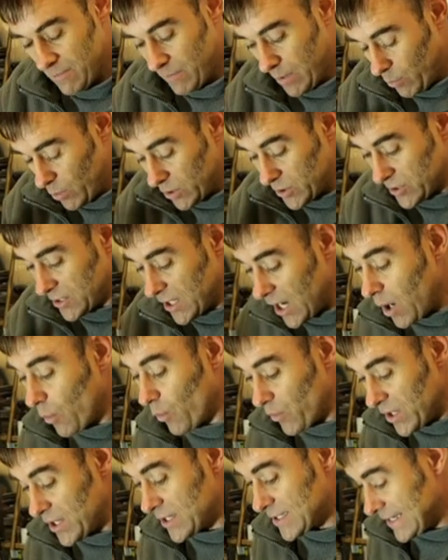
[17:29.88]
But we'll
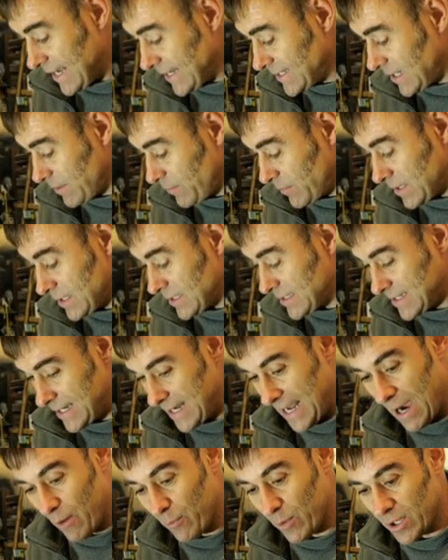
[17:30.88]
start with this setup and
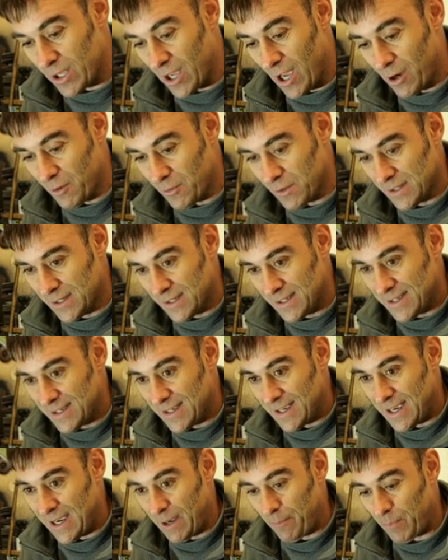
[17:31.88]
see how we go.
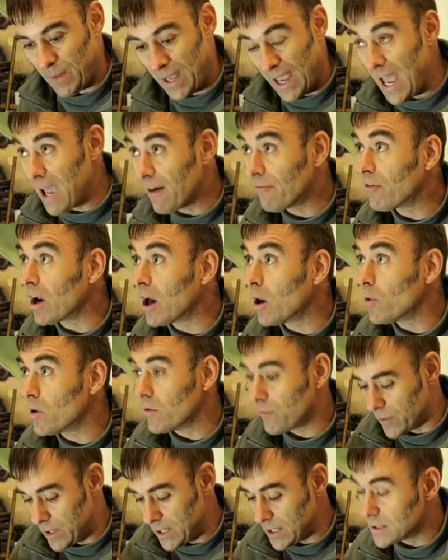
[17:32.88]

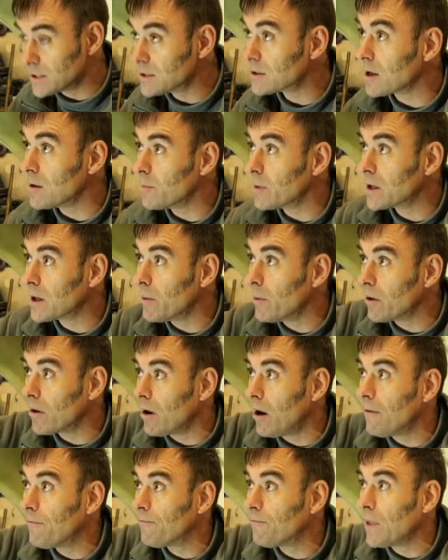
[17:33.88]
Airflow for this is going to be
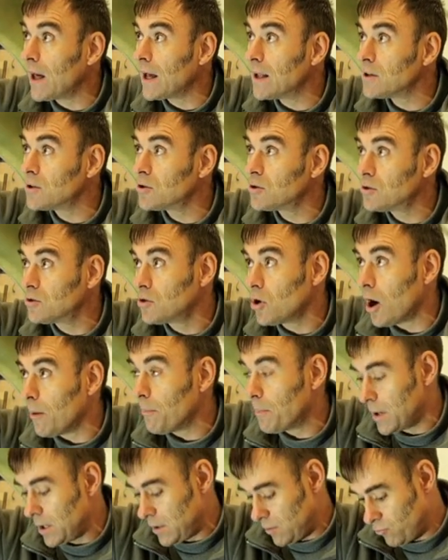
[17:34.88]
coming off that
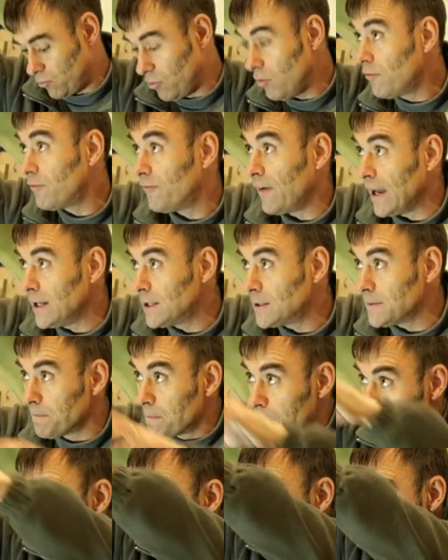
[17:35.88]
top roof vent,
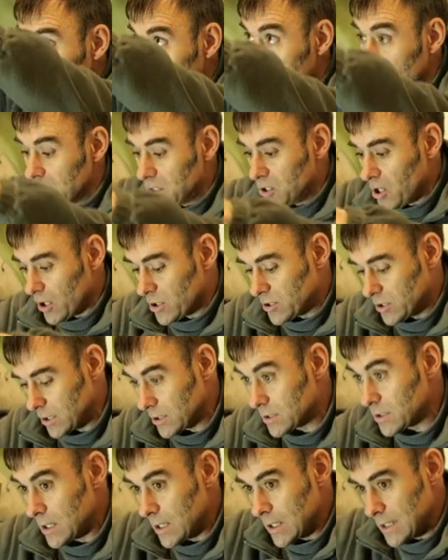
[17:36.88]
and we're going to duct
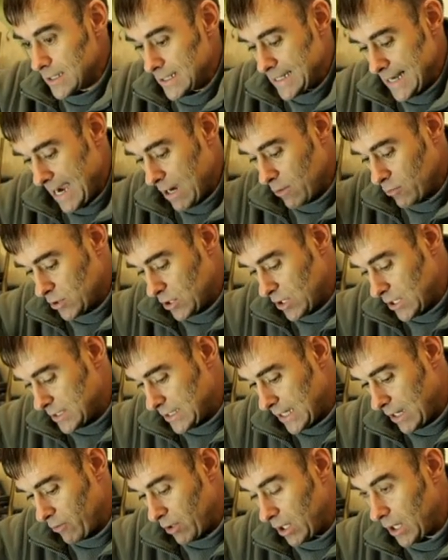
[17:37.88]
it down to
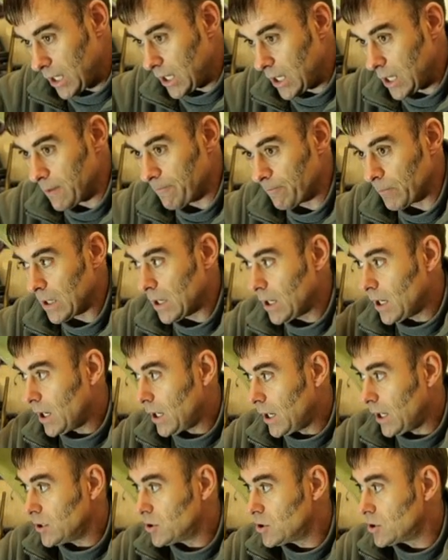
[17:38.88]
this area here.
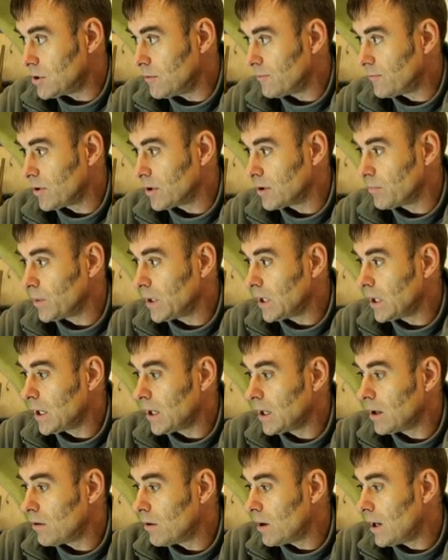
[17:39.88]
And then just in front of me
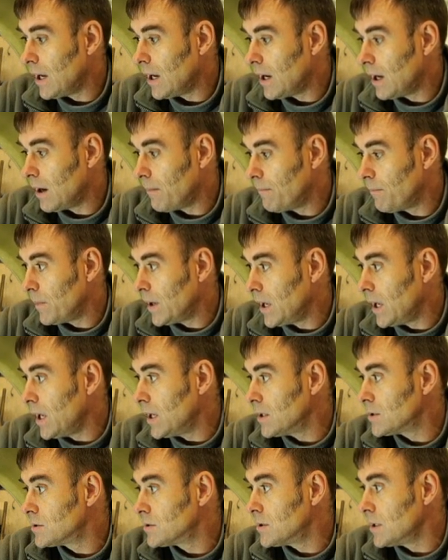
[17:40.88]
here
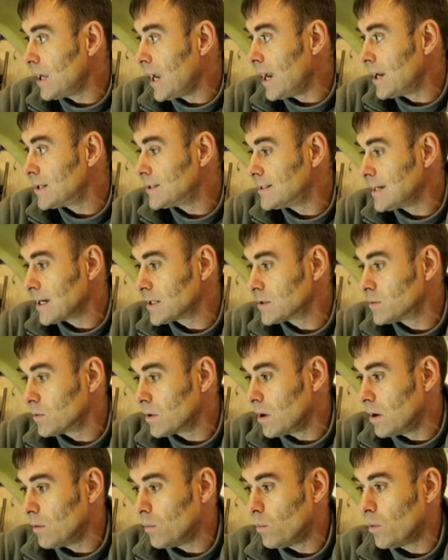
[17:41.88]
is the header tanks. We've
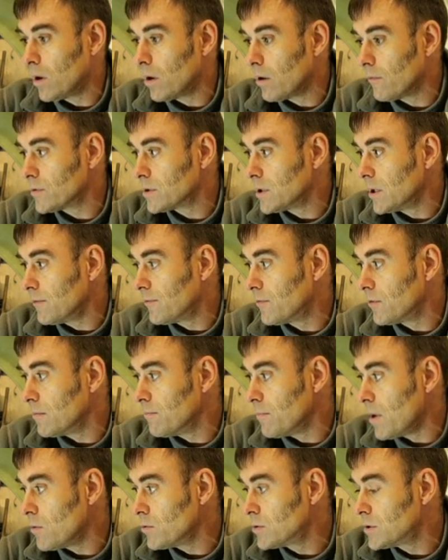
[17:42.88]
got one obviously for the
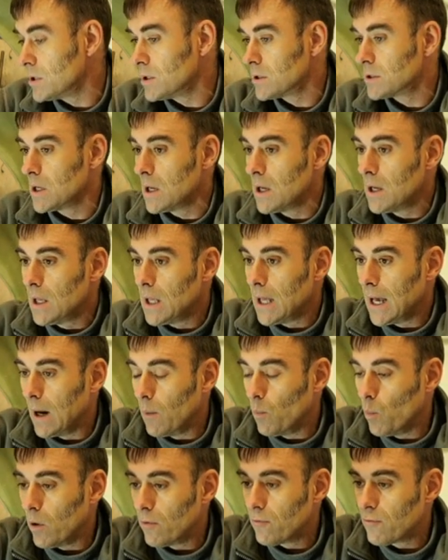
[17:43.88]
motors
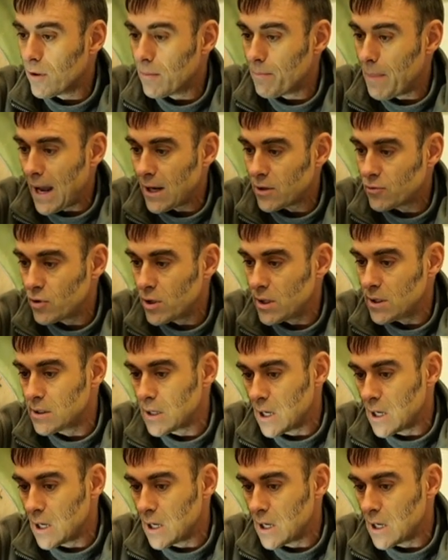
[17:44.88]
and one for the batteries.